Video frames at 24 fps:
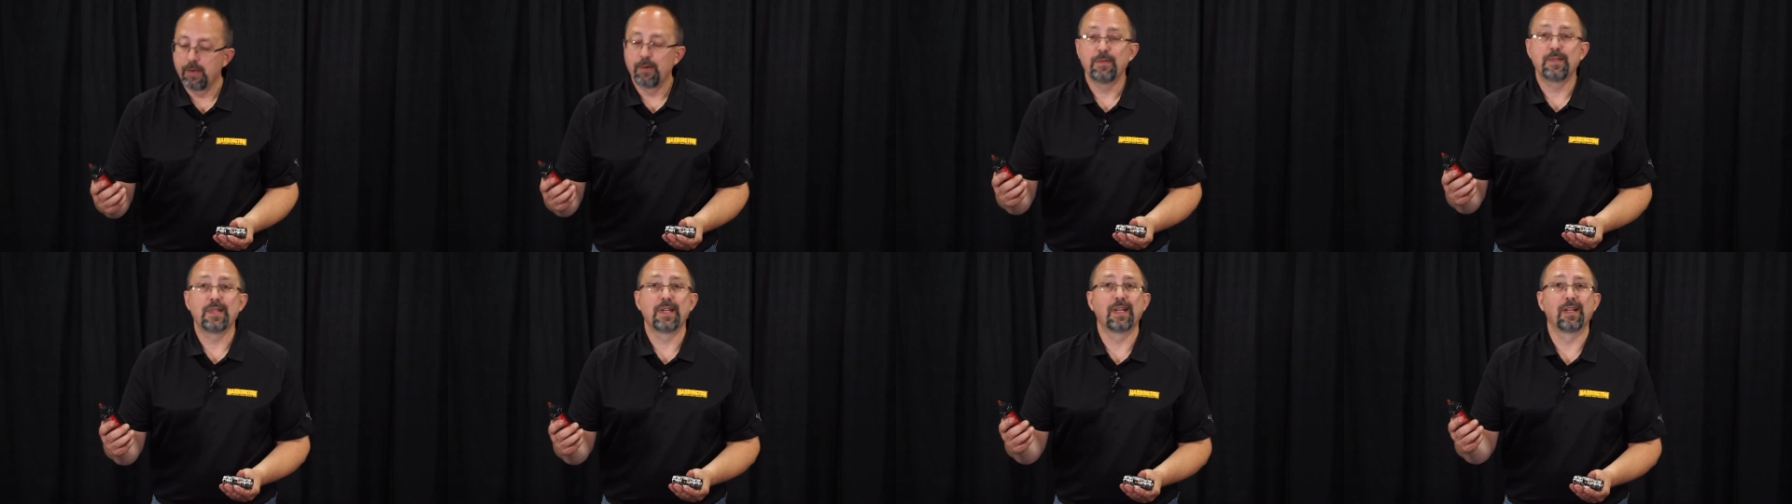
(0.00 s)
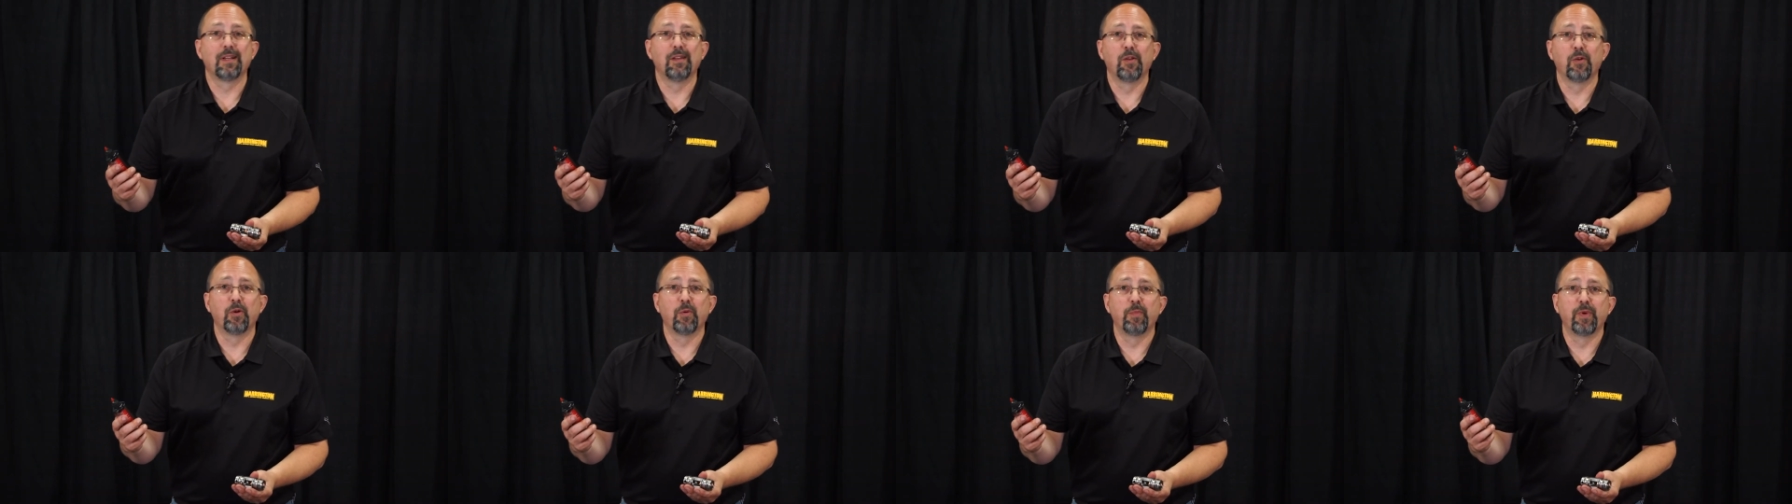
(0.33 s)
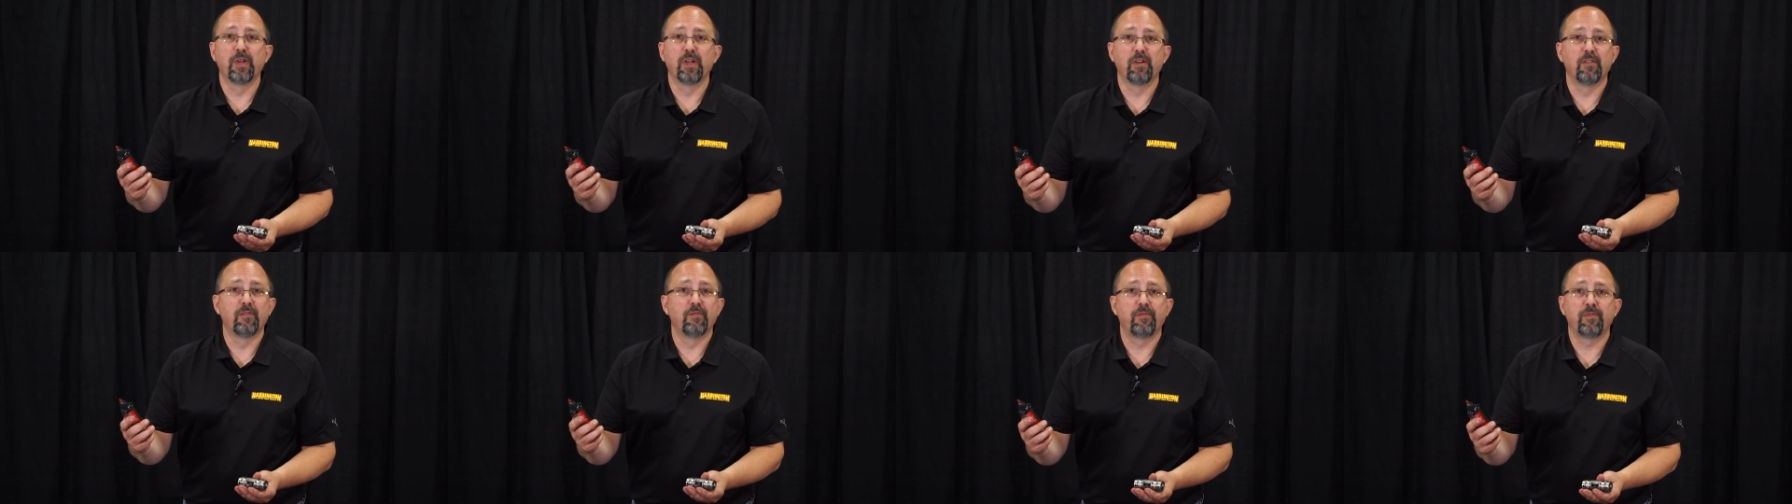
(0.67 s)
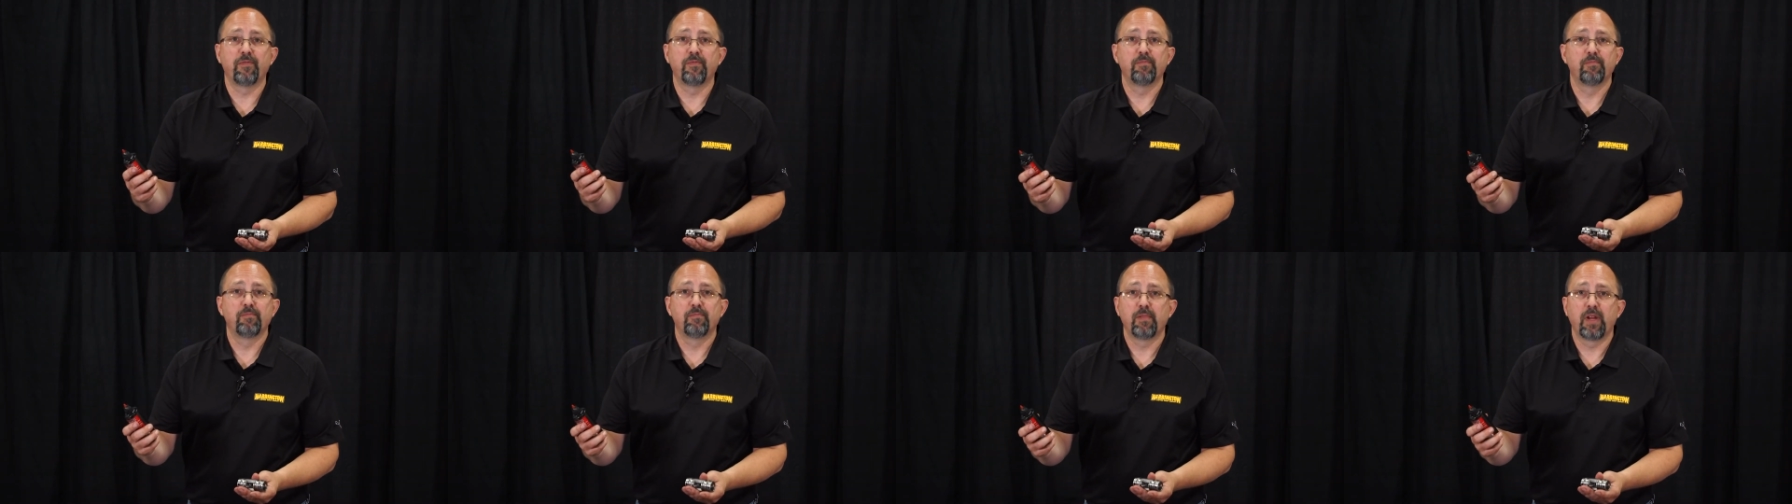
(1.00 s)
Take a little bit
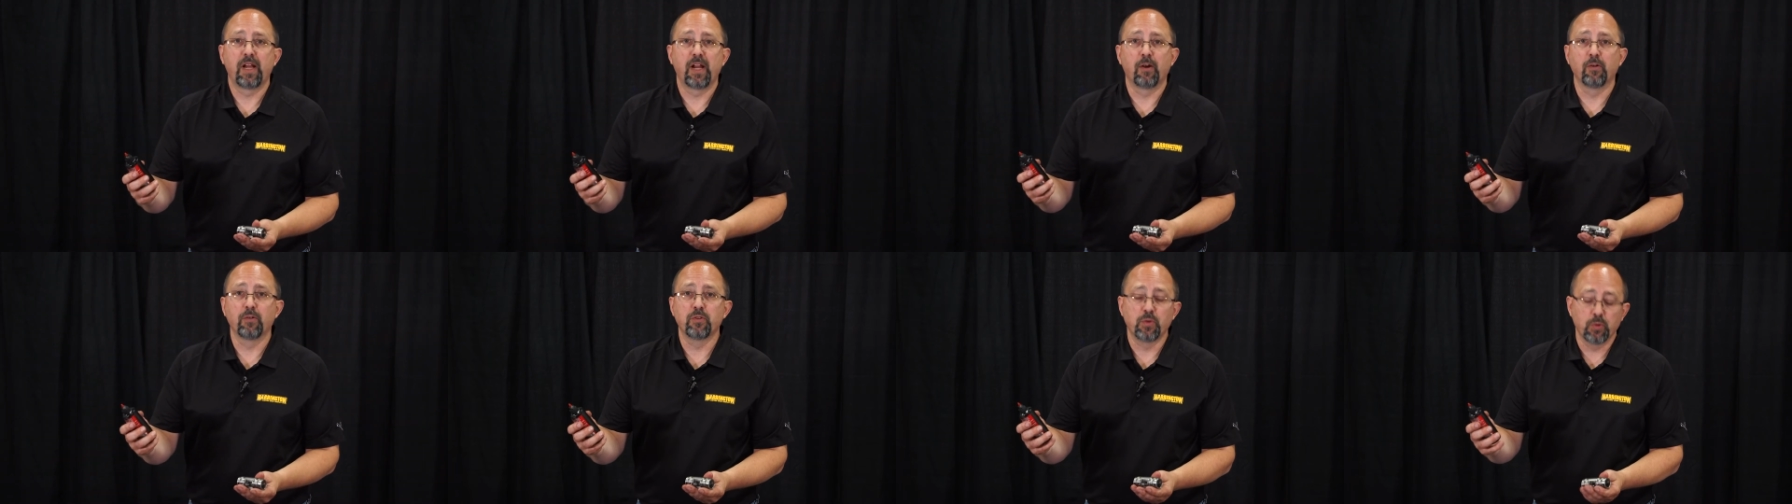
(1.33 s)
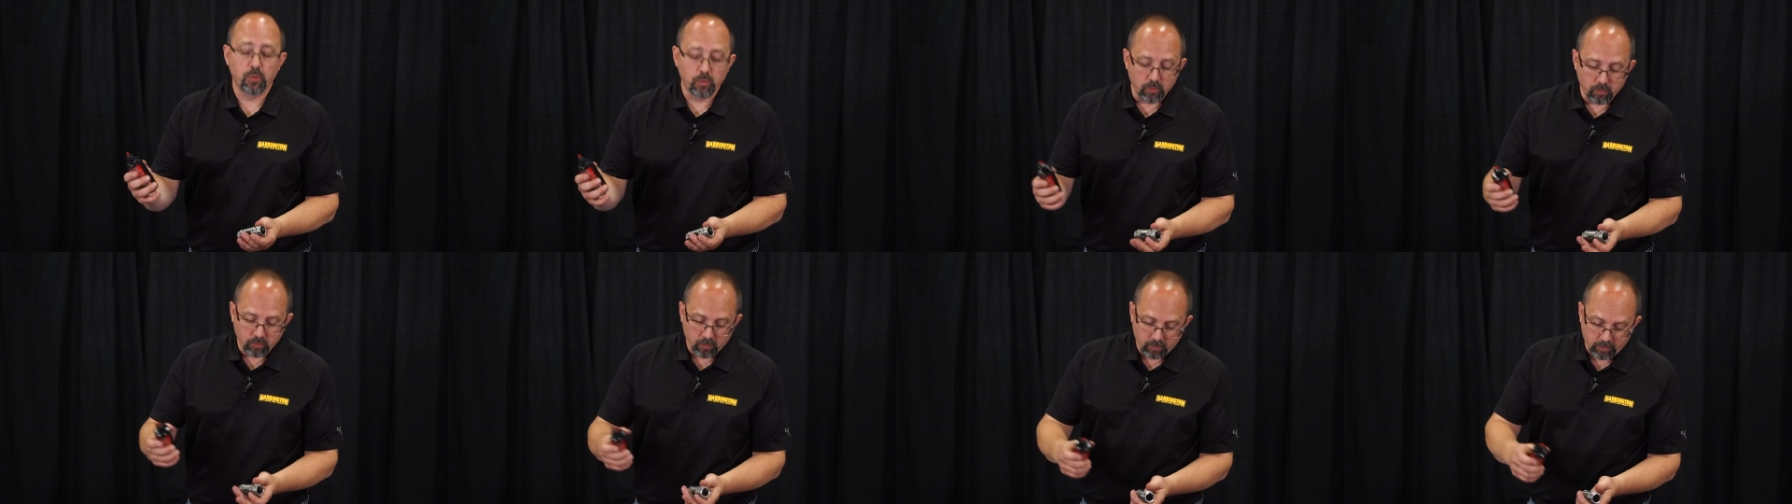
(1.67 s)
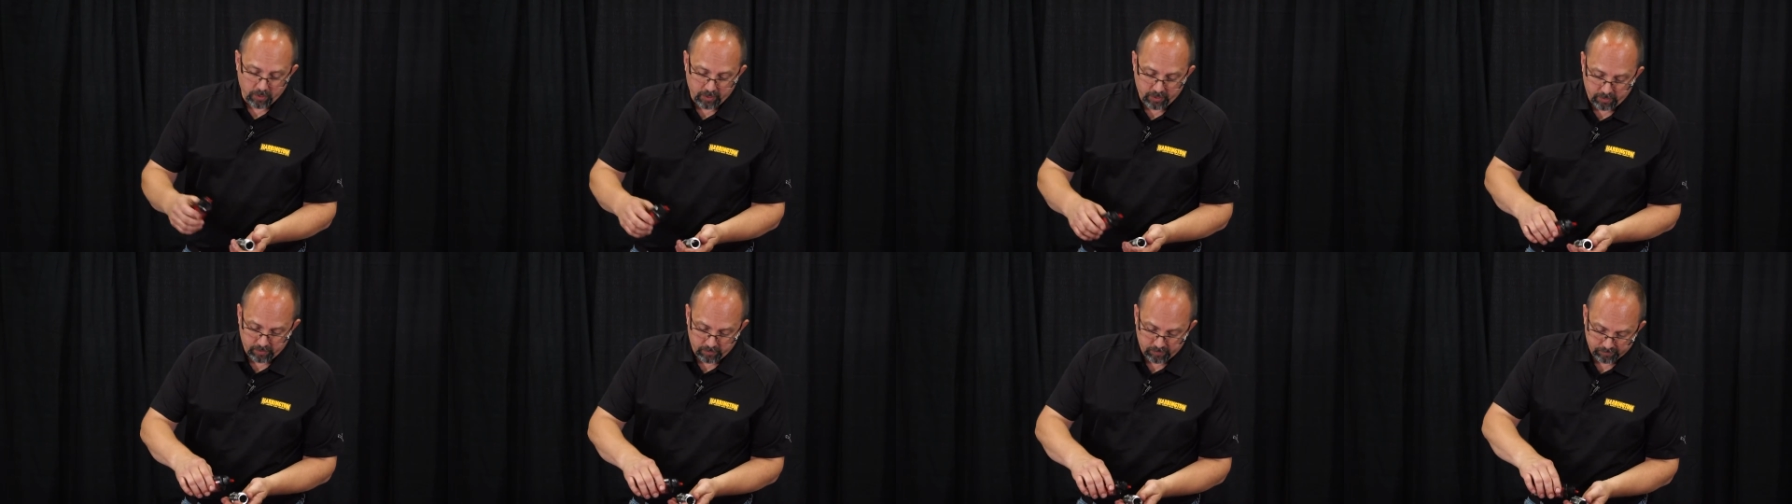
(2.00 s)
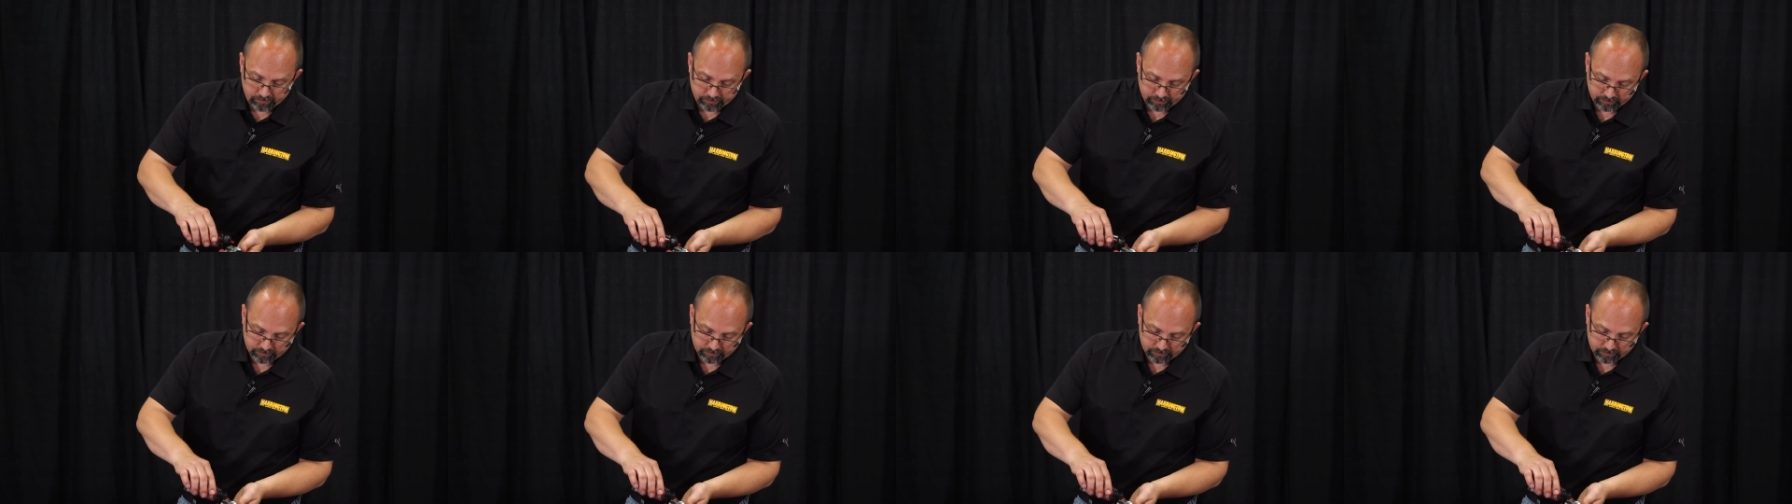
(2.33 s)
of air tool oil,